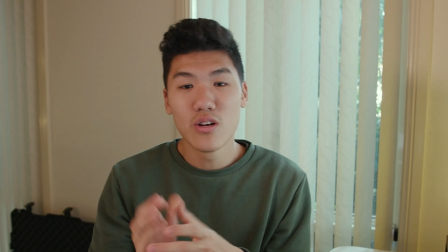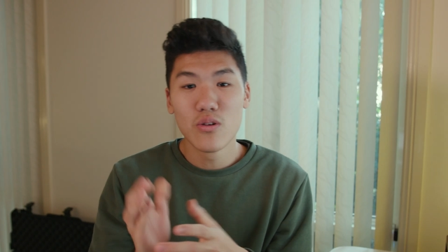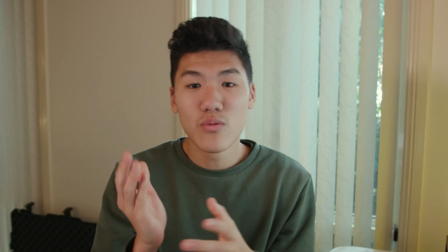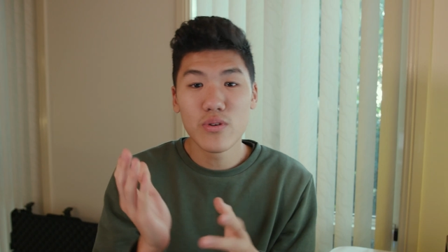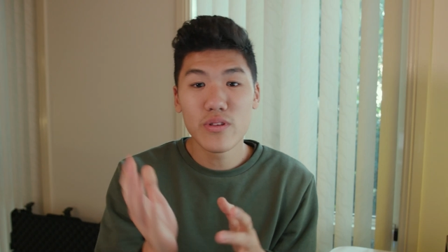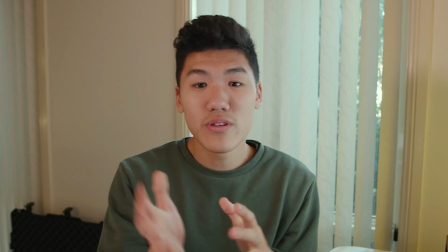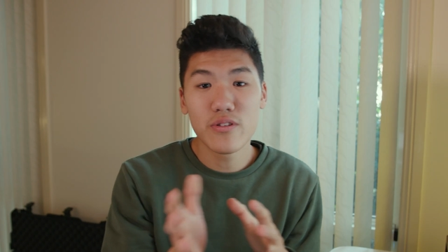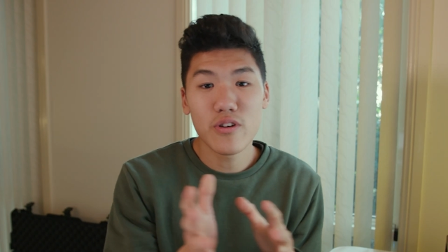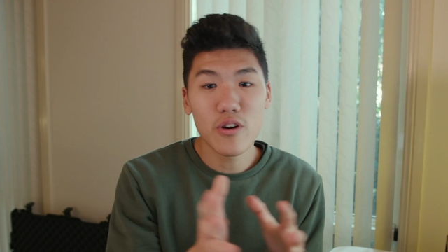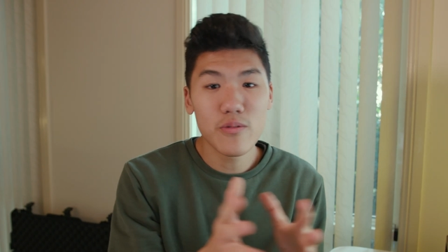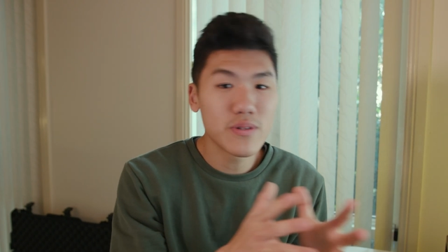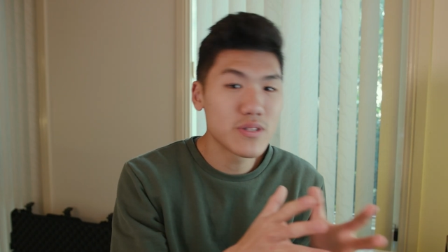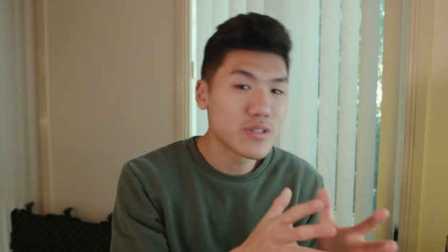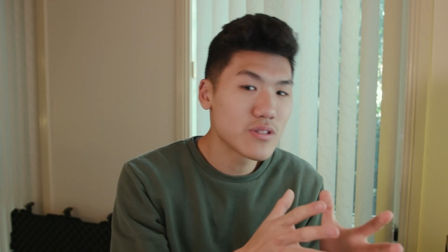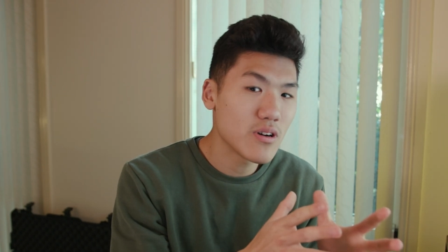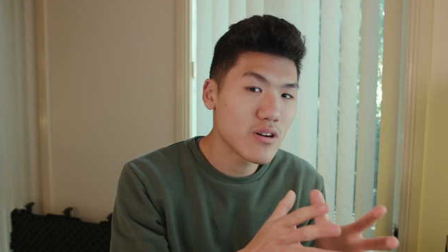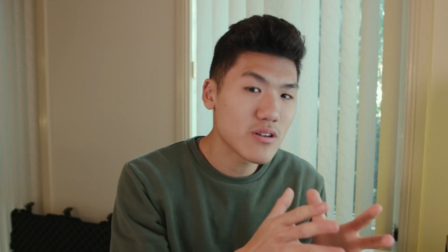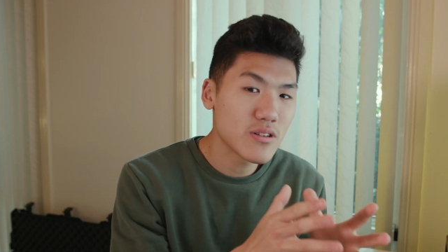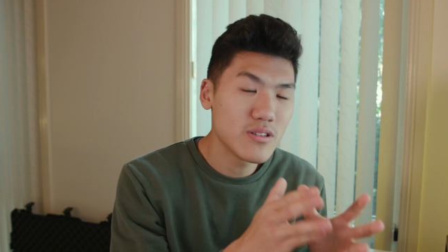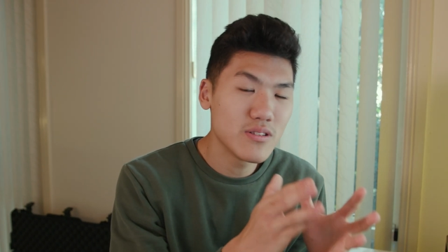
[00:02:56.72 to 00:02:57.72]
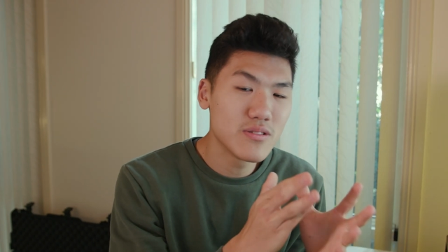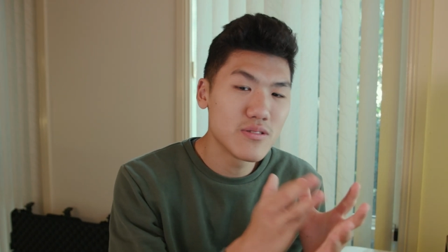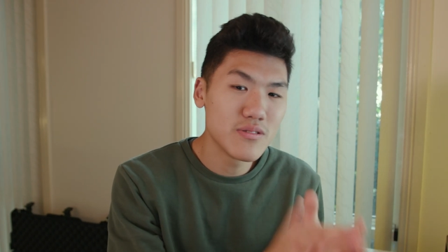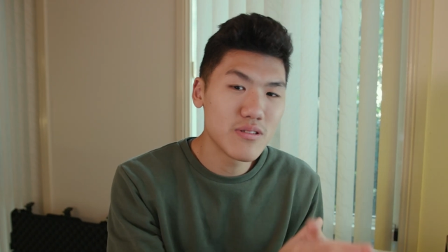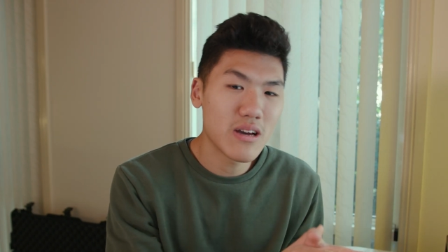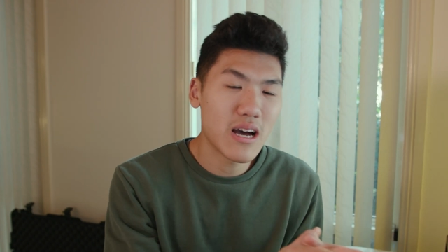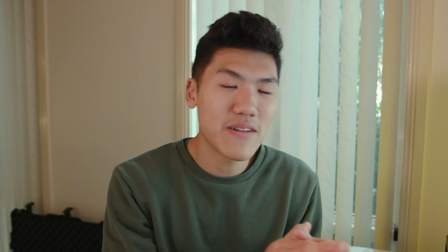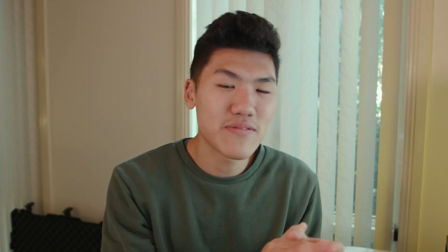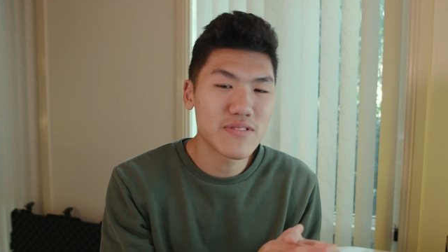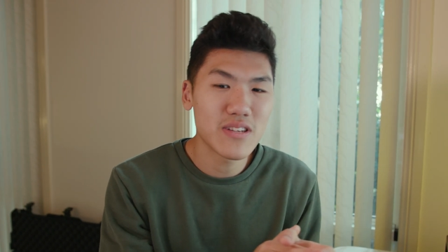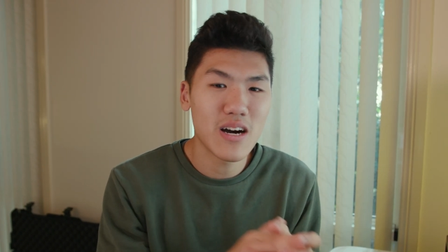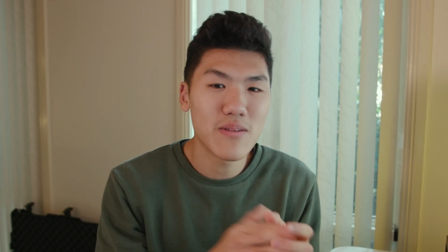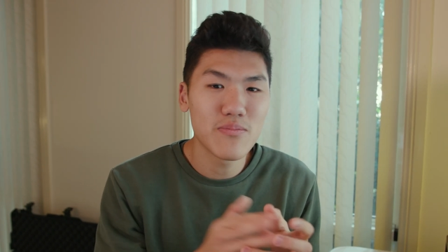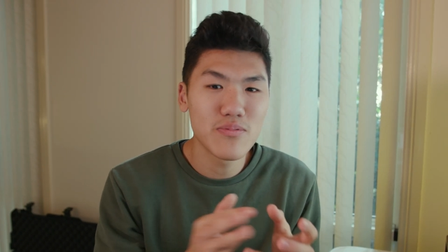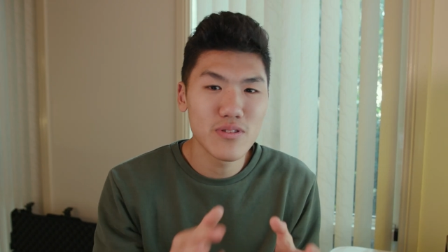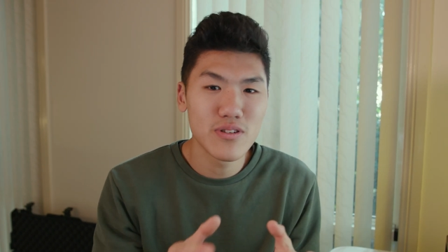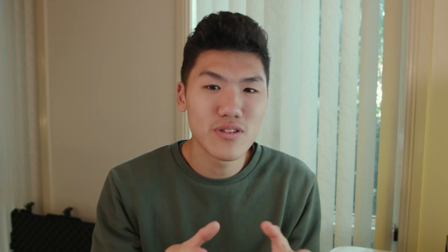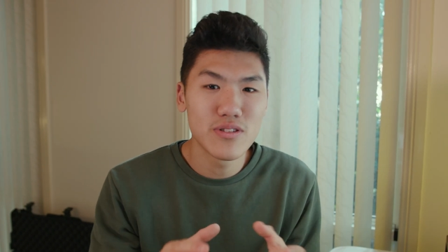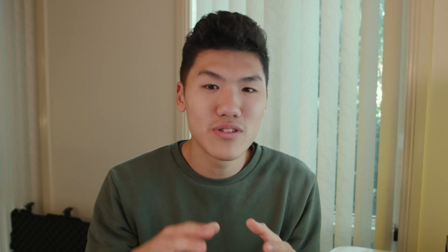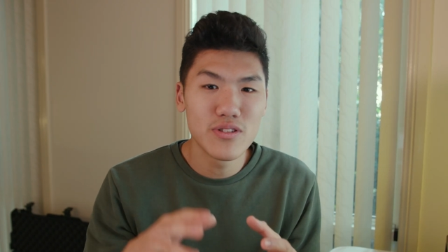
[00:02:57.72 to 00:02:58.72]
With Adobe Stock, you do have to
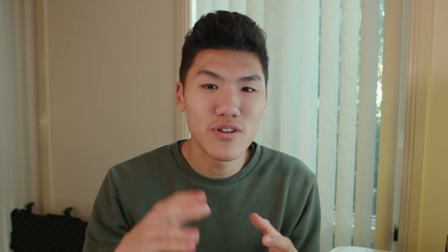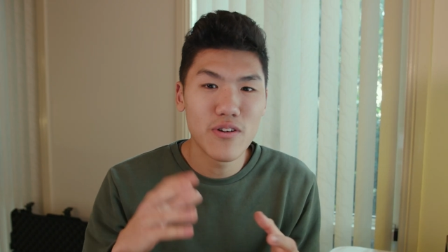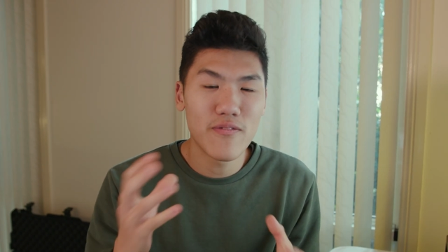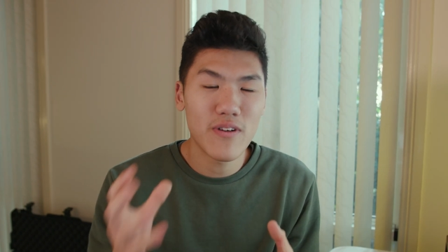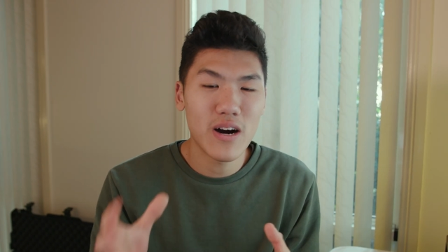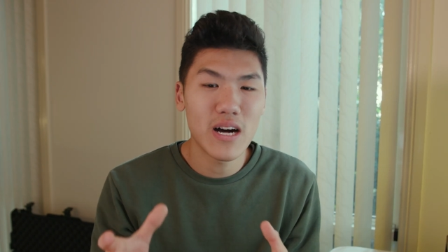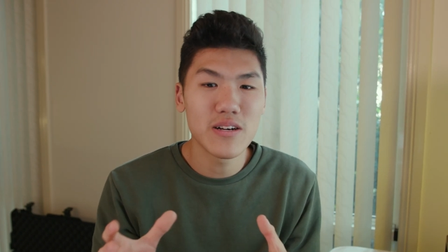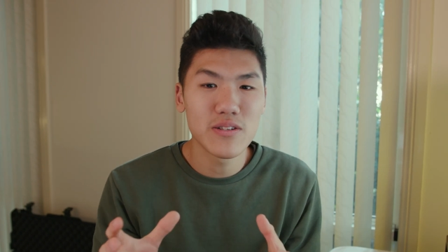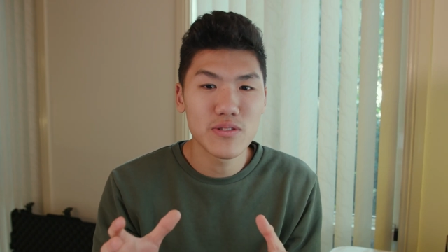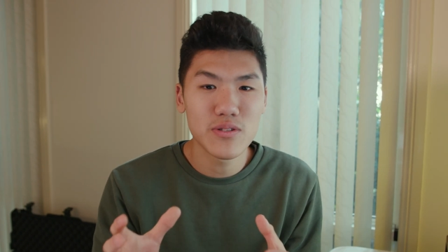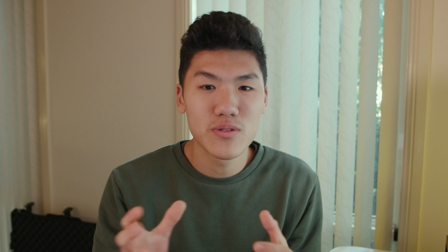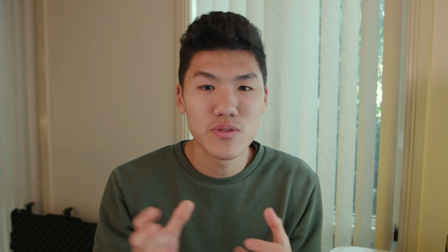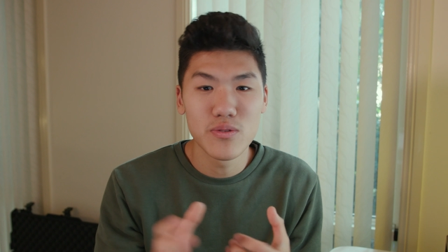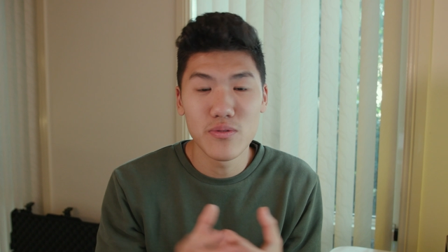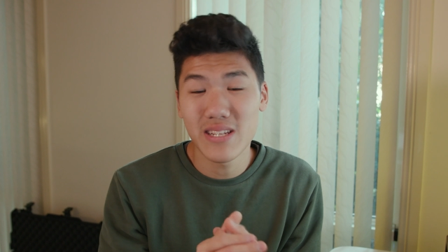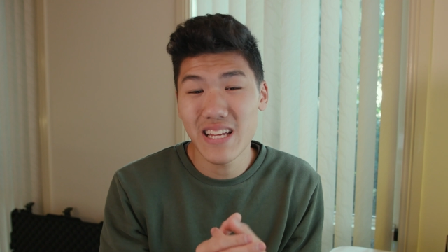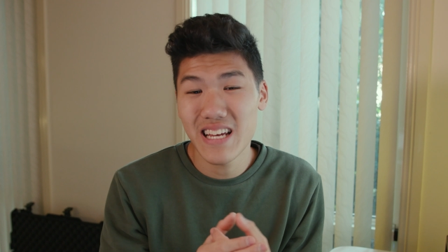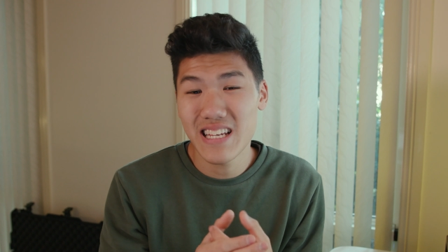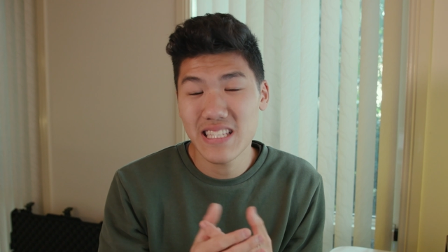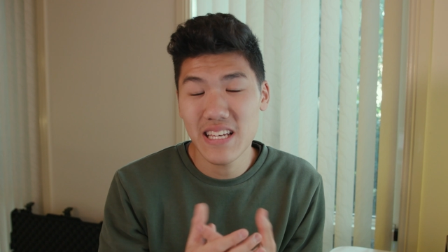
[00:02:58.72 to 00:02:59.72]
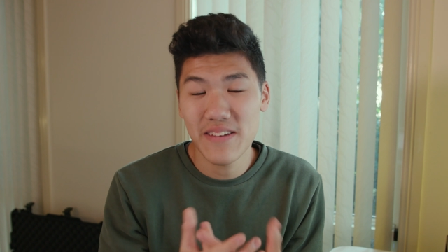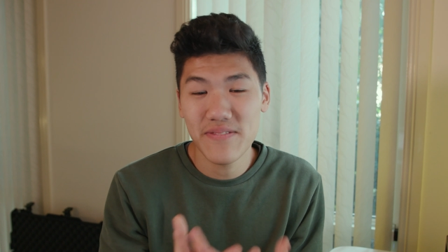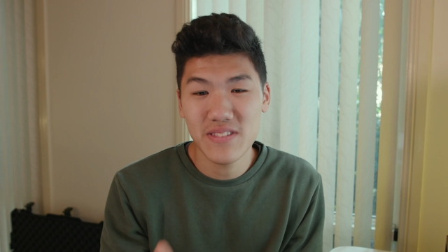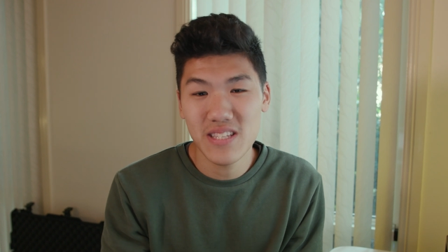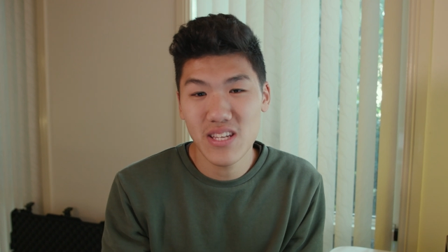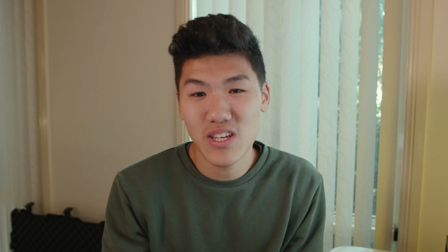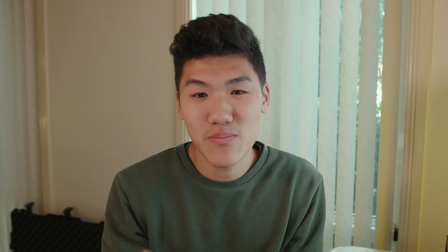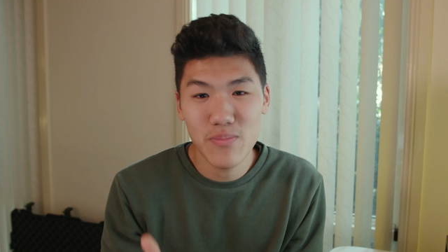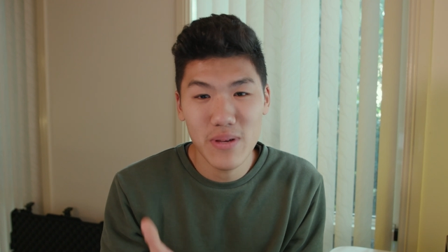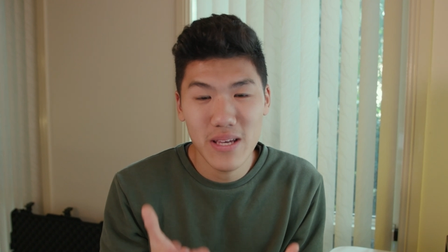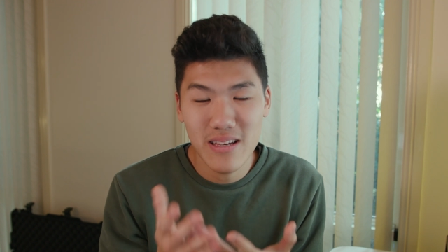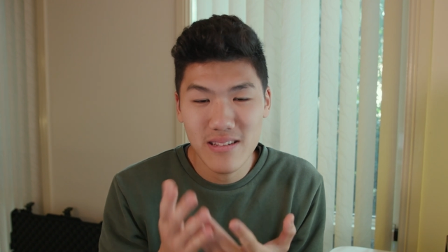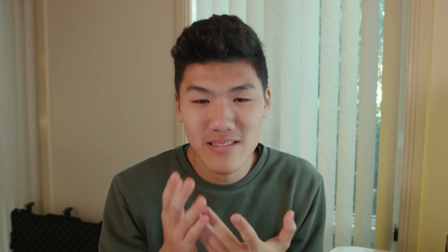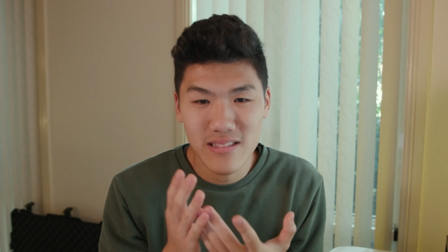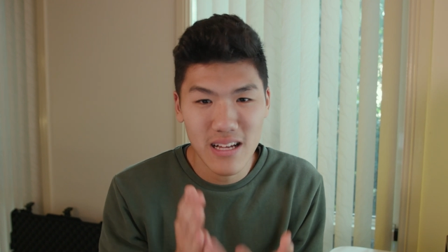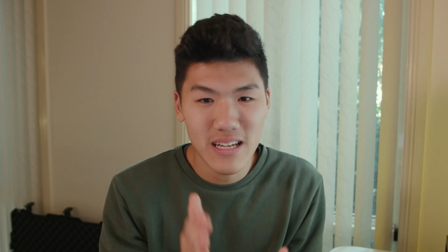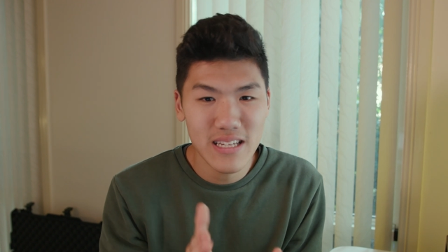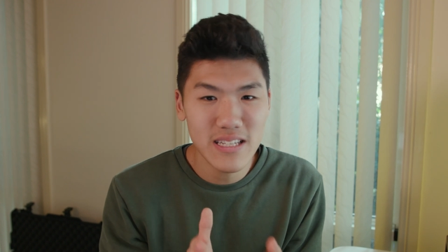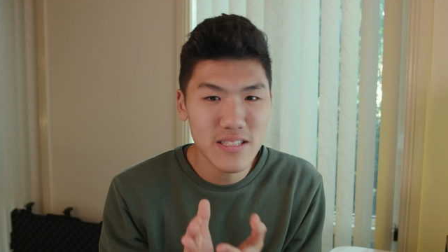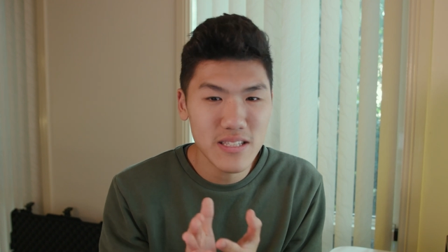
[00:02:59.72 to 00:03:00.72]
upload your files through an SFTP
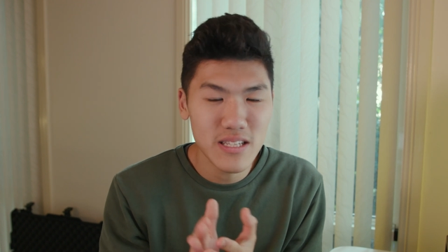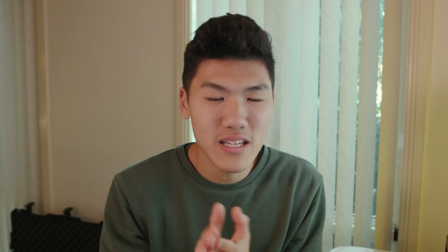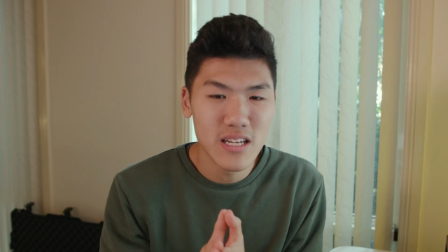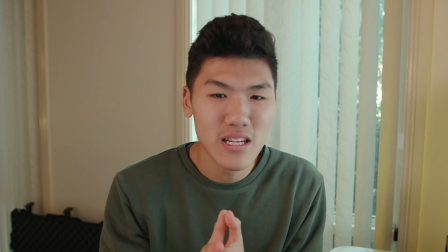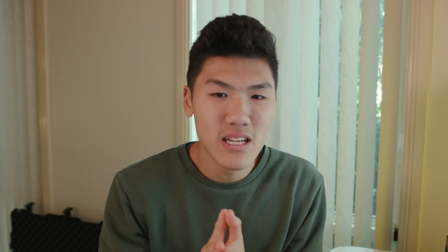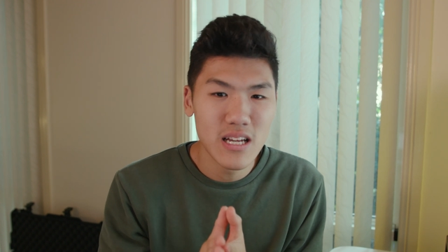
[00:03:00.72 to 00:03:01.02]
client,